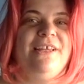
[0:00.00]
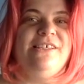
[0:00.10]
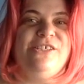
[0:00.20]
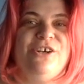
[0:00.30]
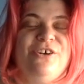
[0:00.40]

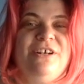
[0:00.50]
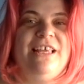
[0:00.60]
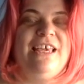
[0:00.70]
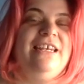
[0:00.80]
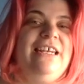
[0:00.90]

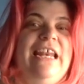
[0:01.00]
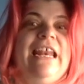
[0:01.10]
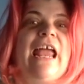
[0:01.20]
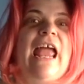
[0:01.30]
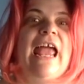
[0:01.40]
certainly an,
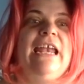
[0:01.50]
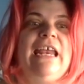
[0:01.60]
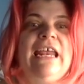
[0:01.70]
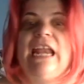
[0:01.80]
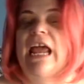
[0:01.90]
an,
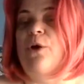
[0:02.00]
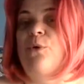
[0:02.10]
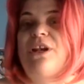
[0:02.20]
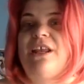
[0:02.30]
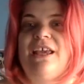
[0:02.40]

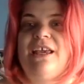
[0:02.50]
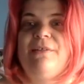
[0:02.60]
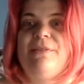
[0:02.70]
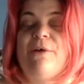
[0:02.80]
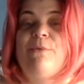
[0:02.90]
inequity that we
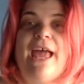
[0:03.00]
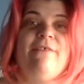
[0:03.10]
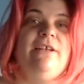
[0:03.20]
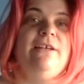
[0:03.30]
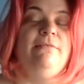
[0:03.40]
haven't
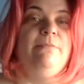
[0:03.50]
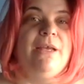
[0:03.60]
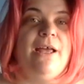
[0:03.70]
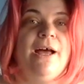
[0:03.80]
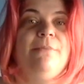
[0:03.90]

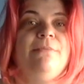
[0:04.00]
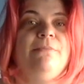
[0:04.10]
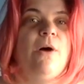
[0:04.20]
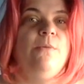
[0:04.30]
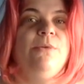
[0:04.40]
become almost
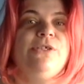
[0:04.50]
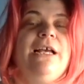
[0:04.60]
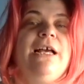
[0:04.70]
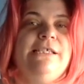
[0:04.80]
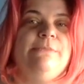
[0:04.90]
accustomed
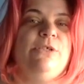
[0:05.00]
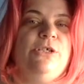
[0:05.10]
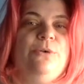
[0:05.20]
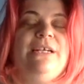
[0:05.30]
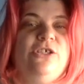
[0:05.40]
to
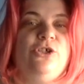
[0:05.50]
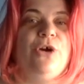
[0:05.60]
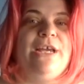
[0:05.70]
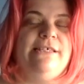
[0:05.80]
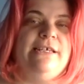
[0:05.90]
and
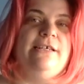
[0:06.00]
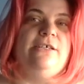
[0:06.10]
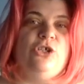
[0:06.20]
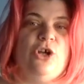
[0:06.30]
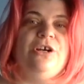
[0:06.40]
we'll
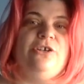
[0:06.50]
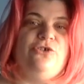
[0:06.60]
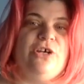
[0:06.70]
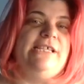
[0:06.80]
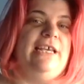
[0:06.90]
start
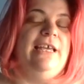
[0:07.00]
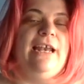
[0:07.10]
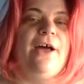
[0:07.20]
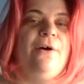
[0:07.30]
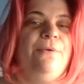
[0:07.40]
addressing it now.
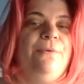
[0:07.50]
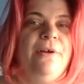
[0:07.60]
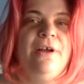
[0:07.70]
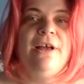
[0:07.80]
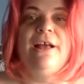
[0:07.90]

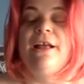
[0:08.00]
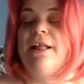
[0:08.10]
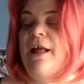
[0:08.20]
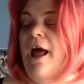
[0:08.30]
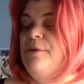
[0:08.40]

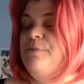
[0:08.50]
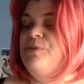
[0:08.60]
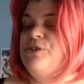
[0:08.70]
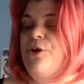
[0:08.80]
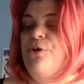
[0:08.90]
Um,
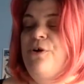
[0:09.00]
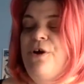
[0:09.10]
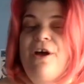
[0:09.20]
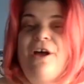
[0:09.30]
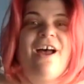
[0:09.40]
so
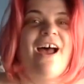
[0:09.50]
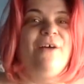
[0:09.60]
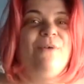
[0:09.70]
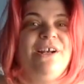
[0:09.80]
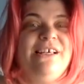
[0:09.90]
I want
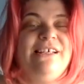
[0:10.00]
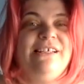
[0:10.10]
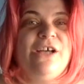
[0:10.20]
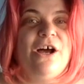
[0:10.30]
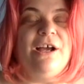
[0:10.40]
to talk
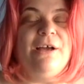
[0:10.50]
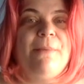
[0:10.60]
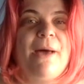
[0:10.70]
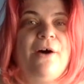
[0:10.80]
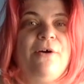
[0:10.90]
about
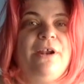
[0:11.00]
um,